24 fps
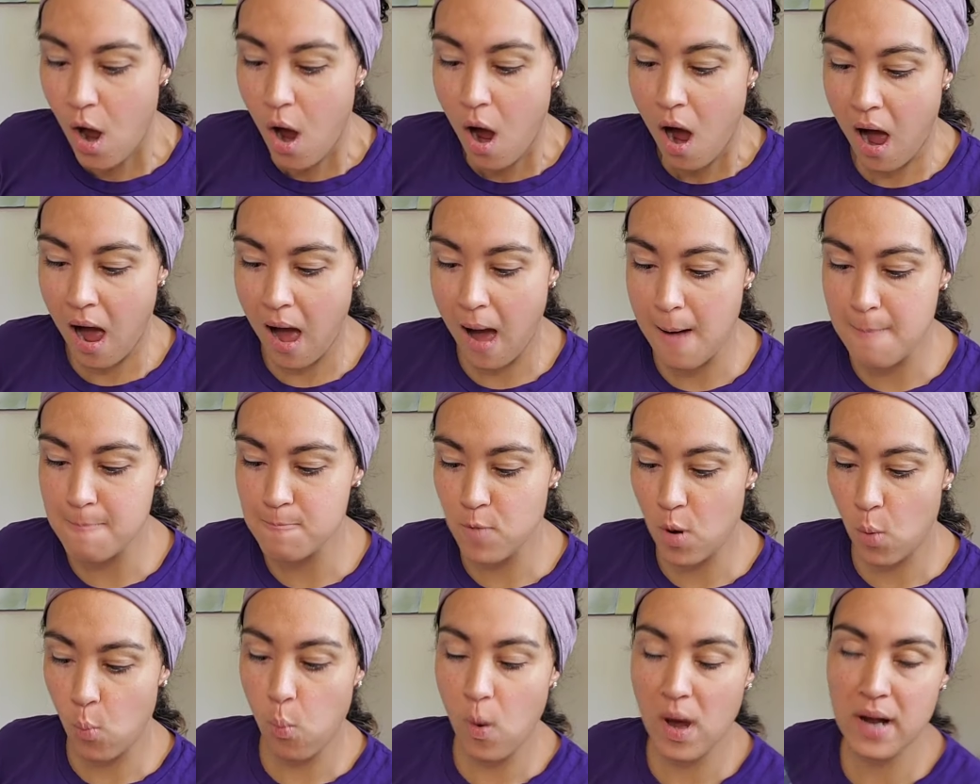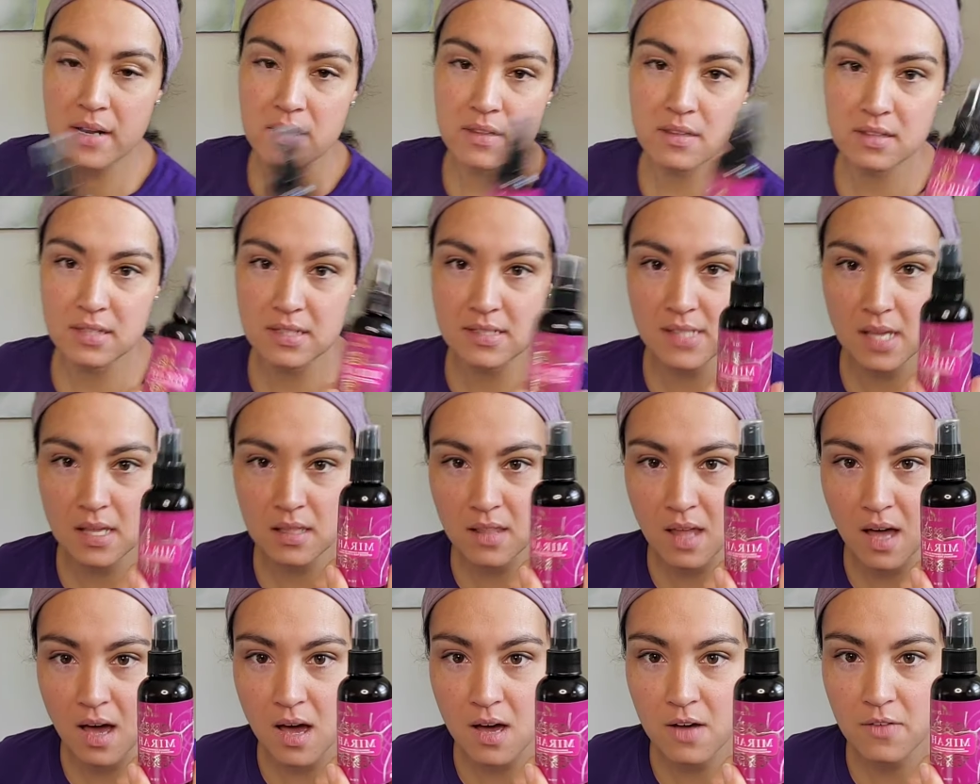One of the things I
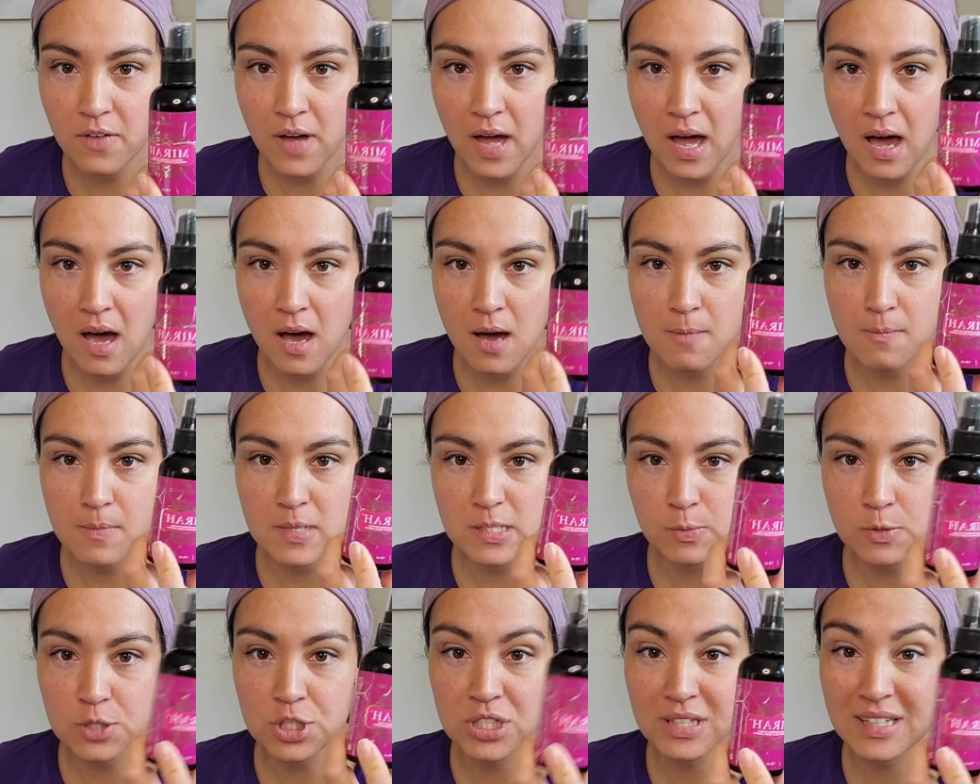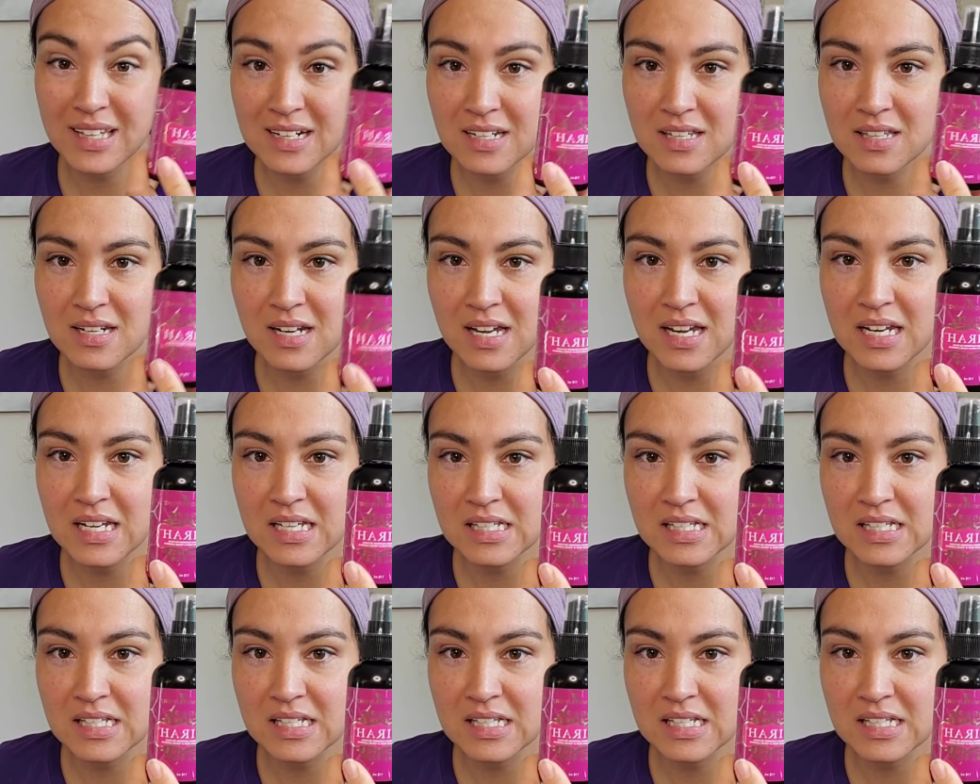love, especially at the end of the night,